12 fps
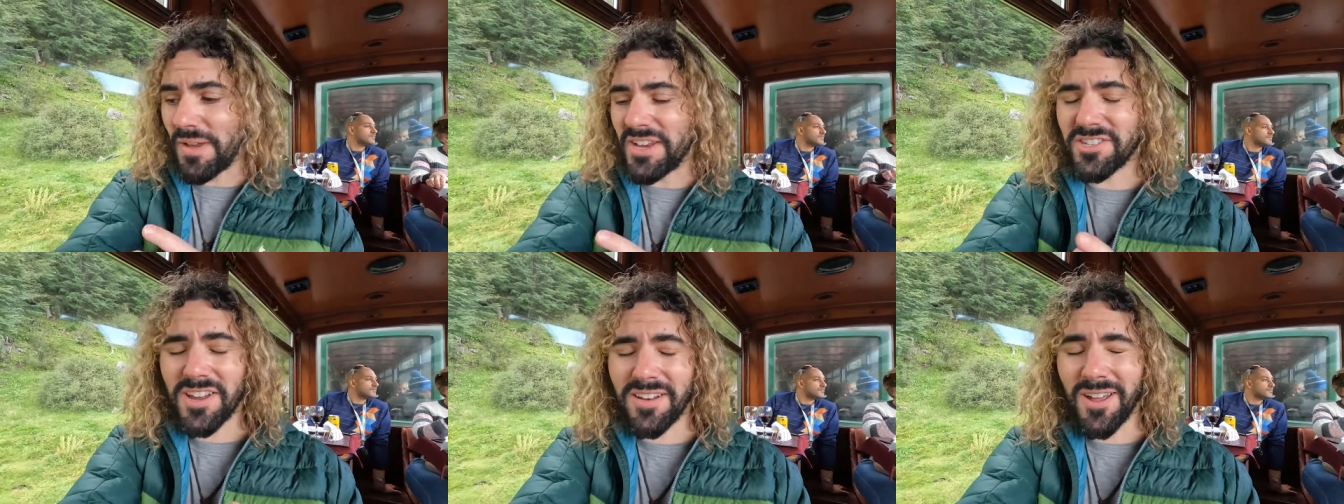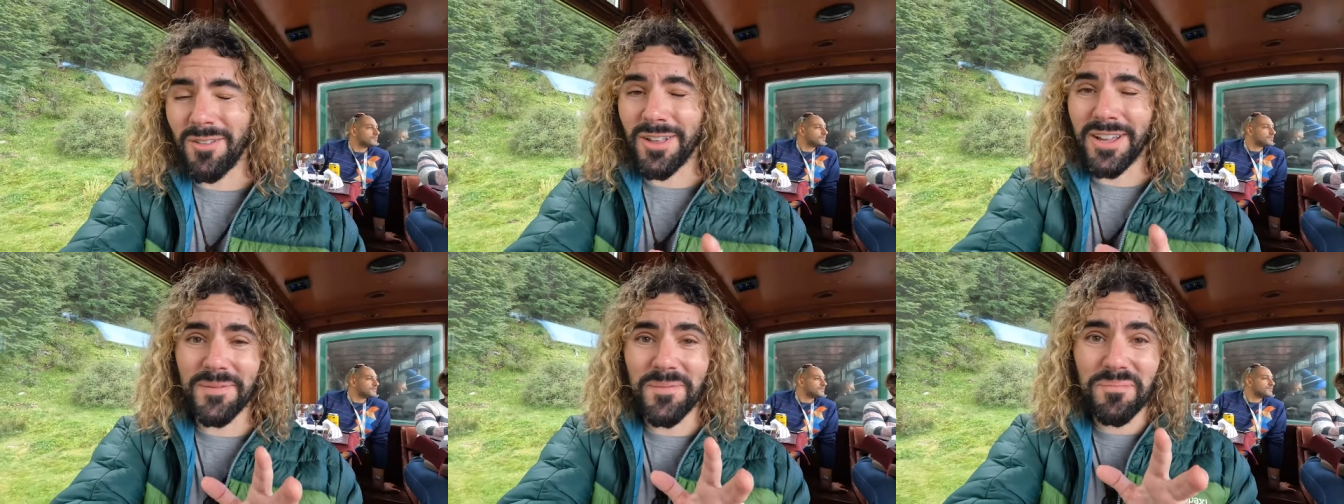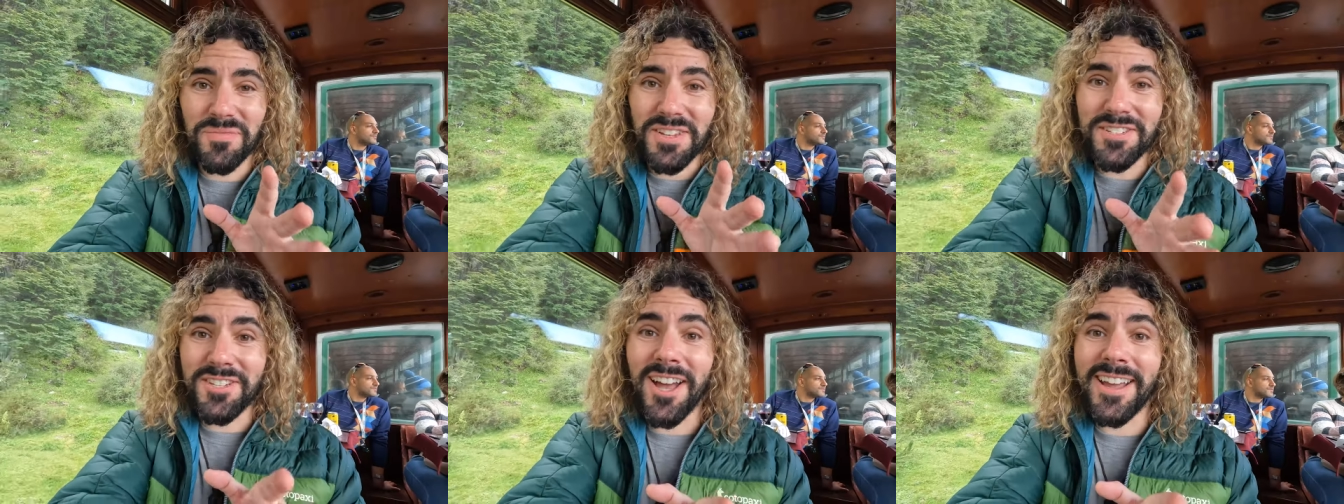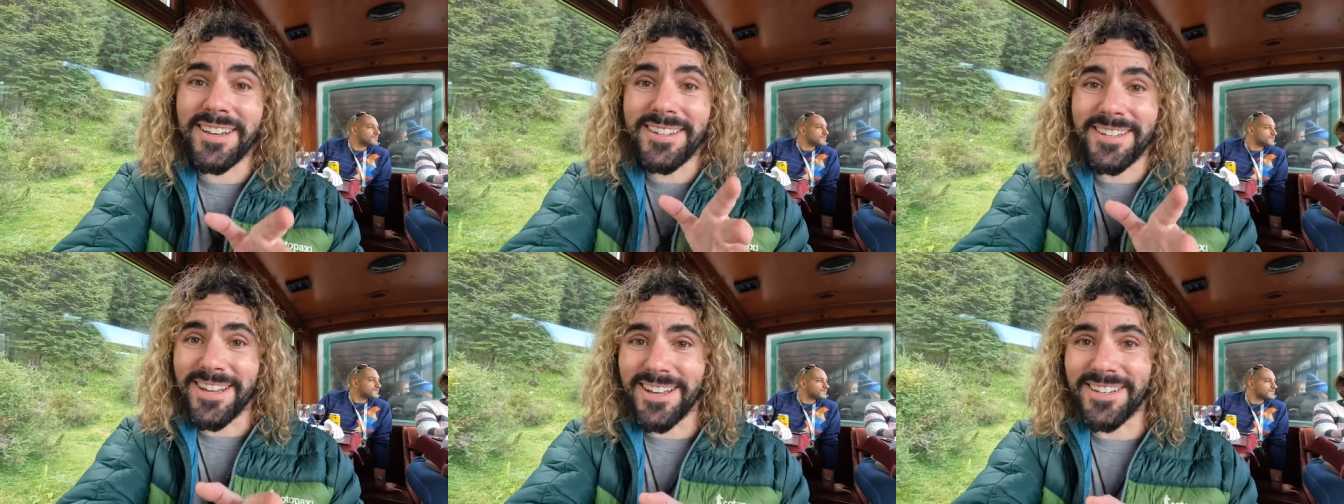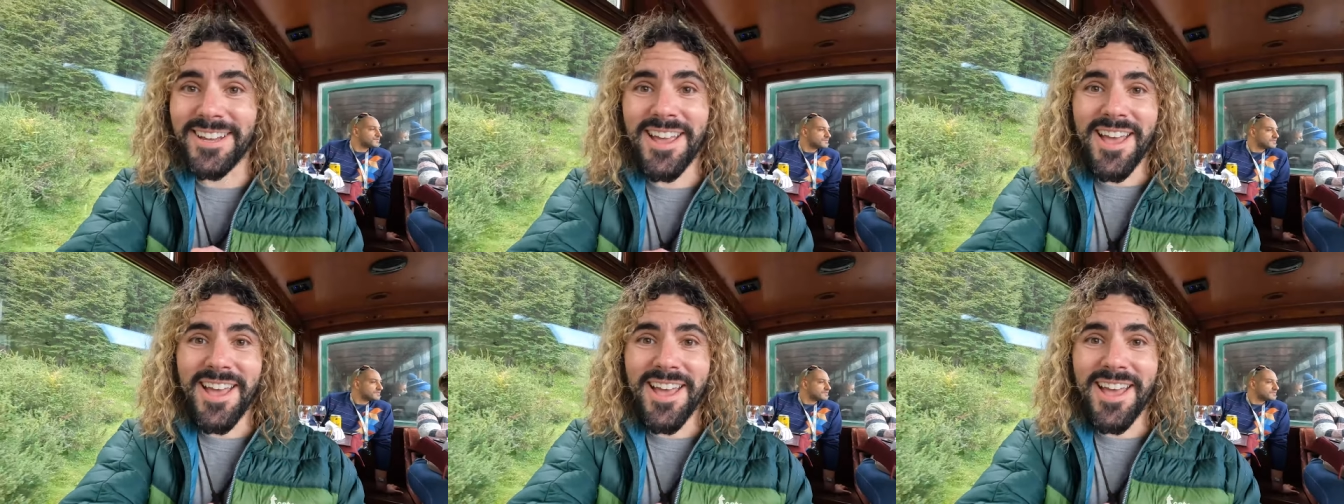based on how like tight knit